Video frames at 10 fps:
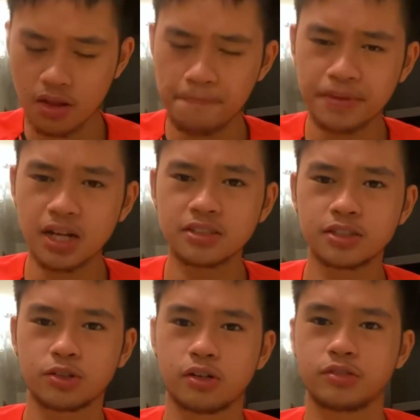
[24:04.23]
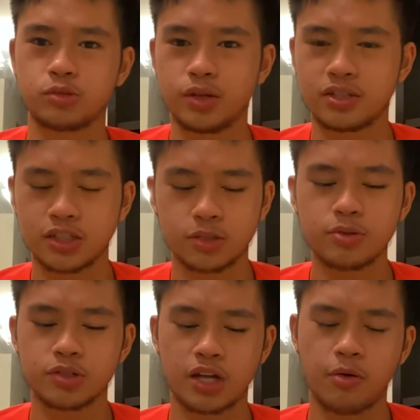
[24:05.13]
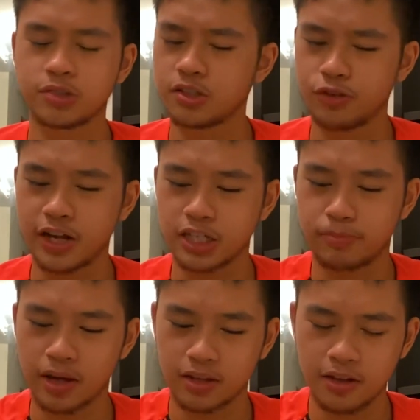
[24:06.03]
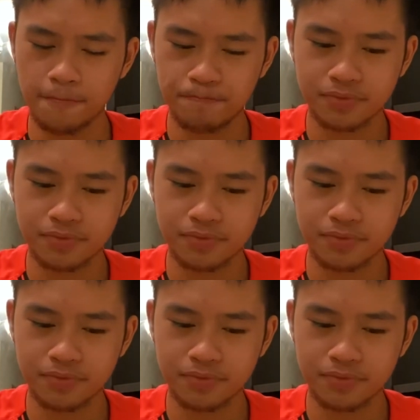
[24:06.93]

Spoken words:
It has this sort of sweetness to it, which I wasn't really expecting.